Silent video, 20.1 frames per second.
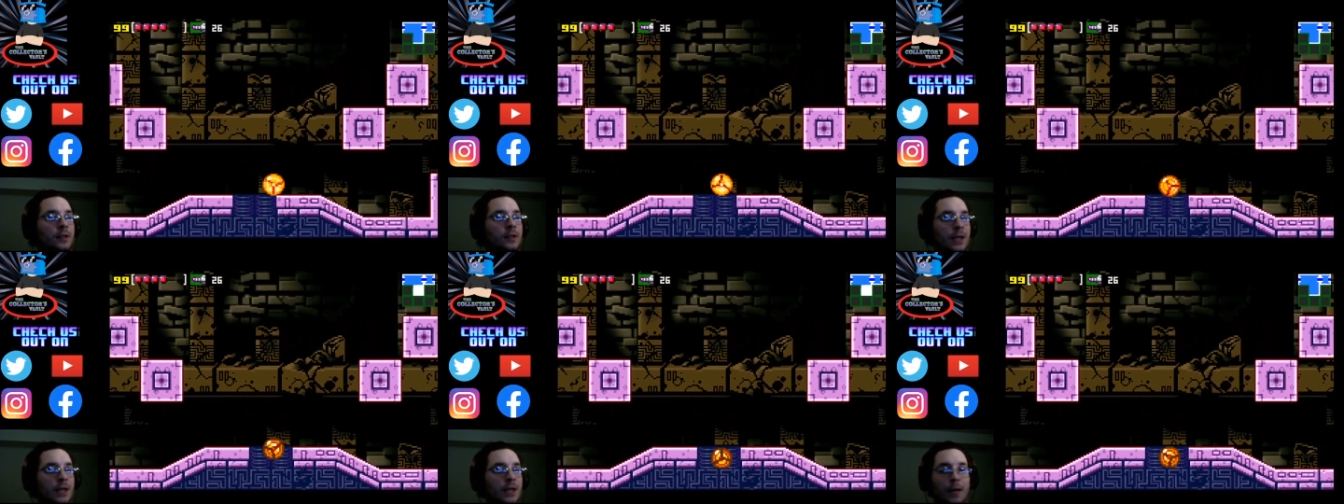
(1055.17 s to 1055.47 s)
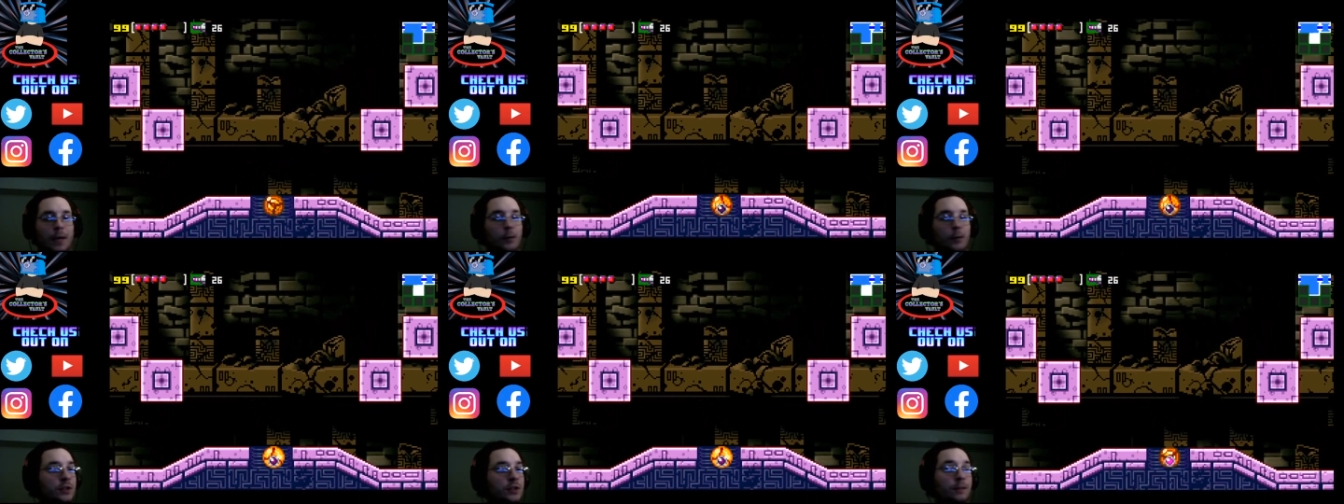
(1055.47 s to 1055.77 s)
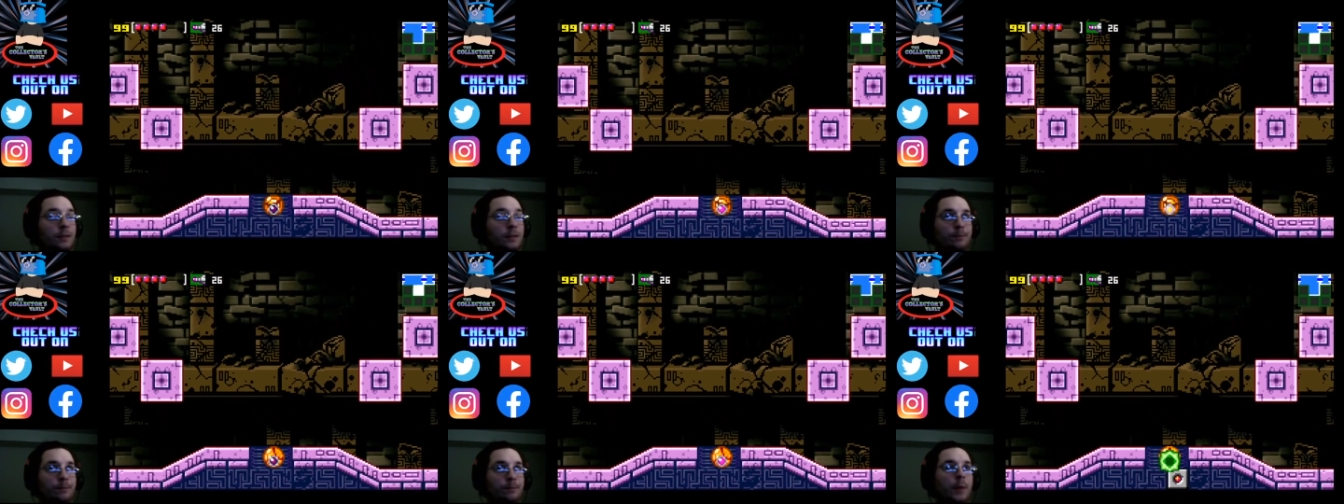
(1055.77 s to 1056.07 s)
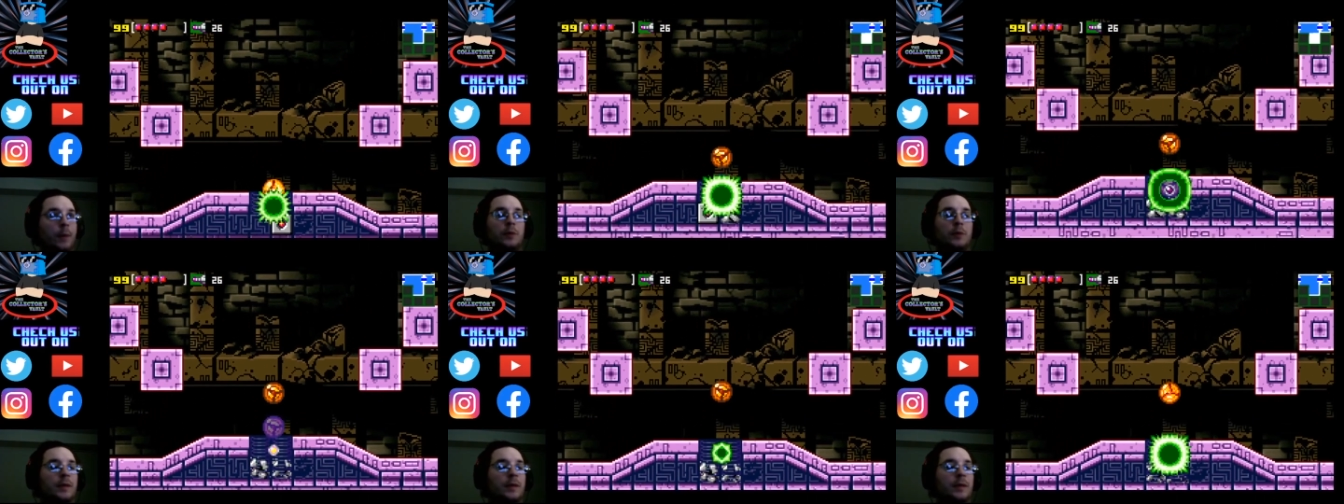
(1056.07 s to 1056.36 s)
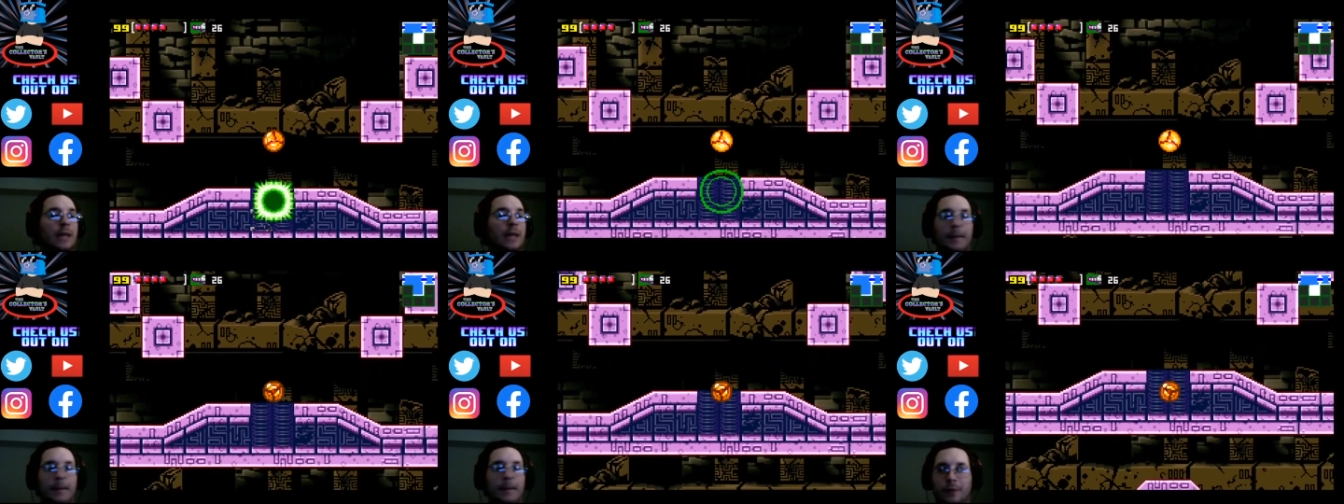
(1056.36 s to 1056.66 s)
Again, I wish my
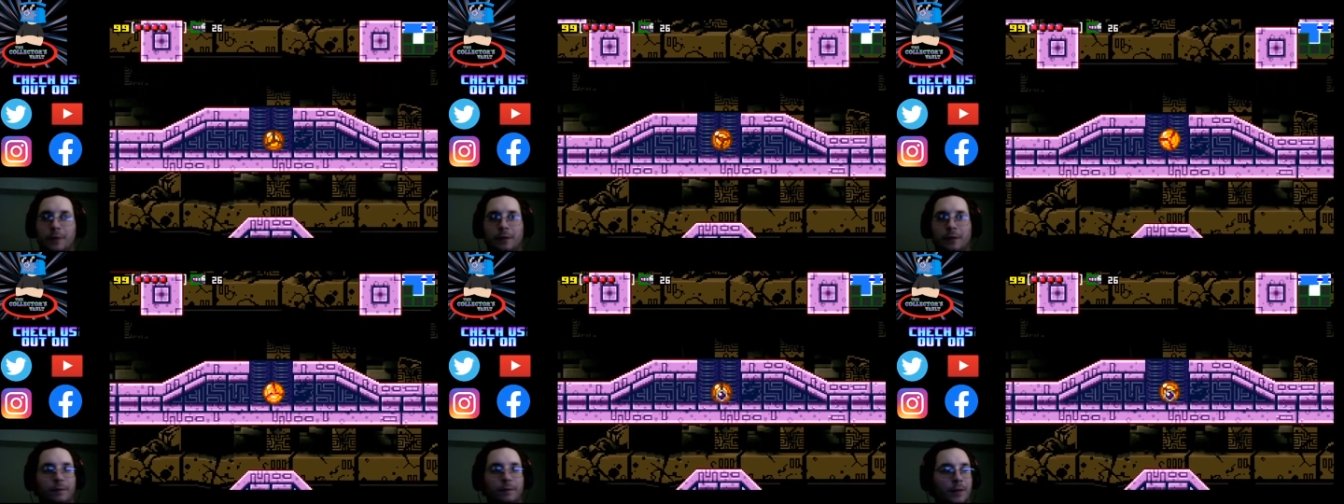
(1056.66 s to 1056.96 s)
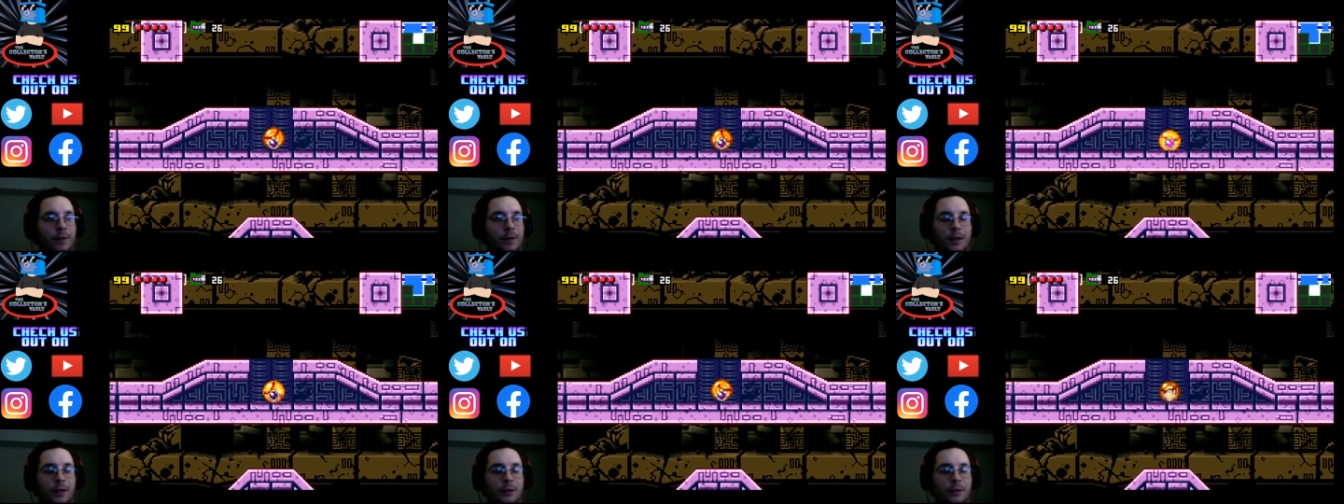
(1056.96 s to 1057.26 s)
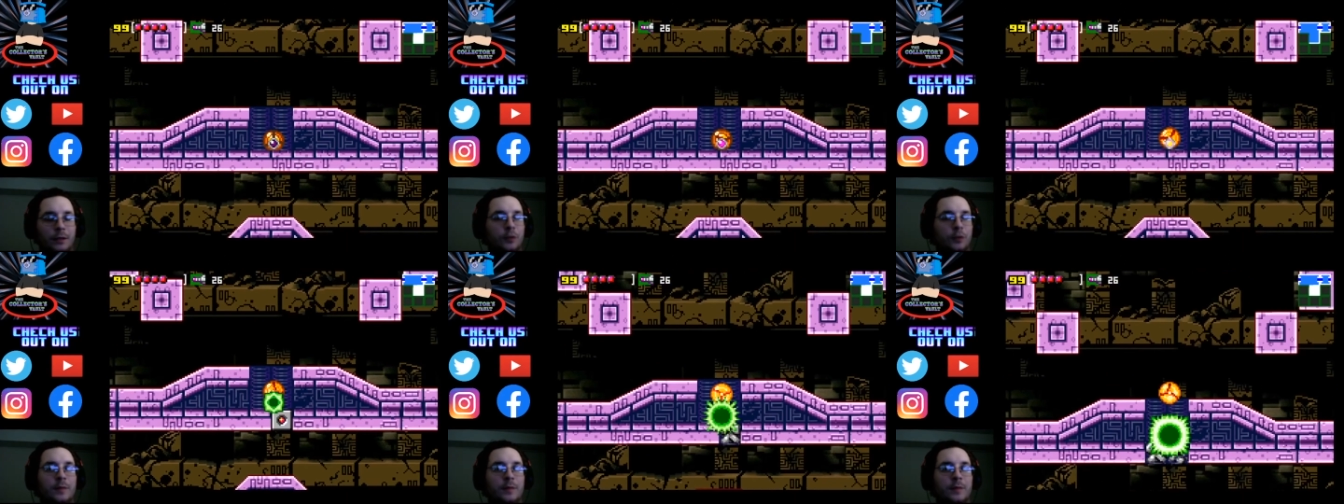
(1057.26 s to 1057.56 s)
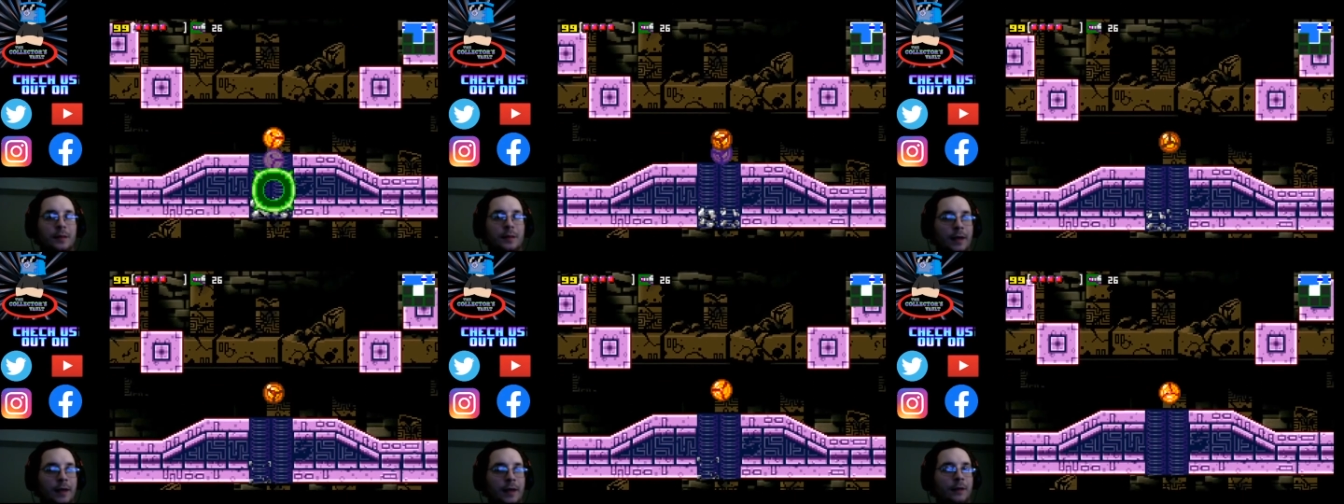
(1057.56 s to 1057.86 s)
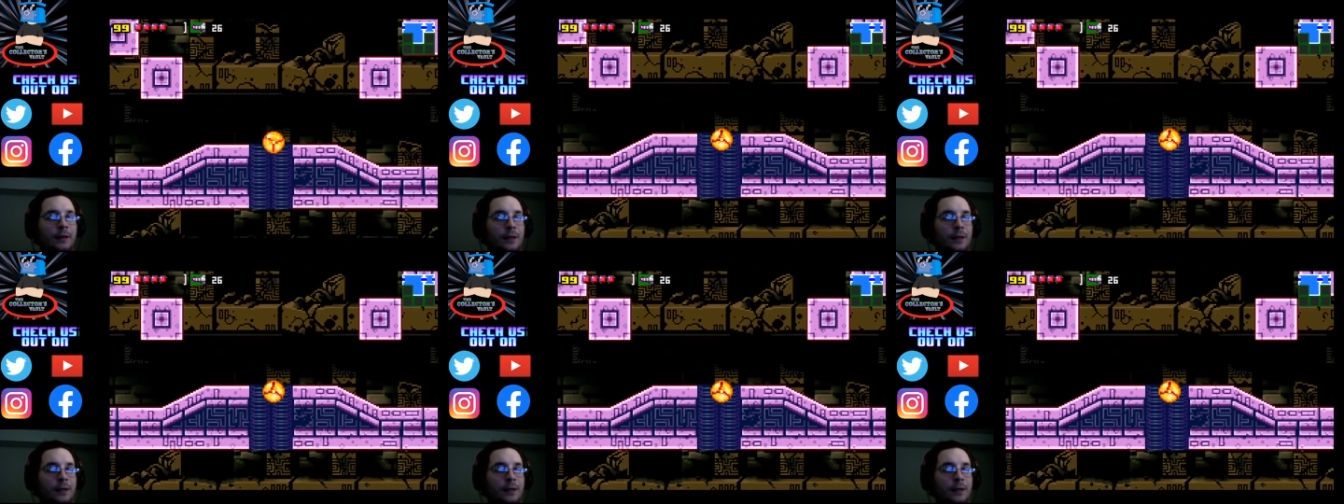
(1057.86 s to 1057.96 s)
game didn't like lose my data,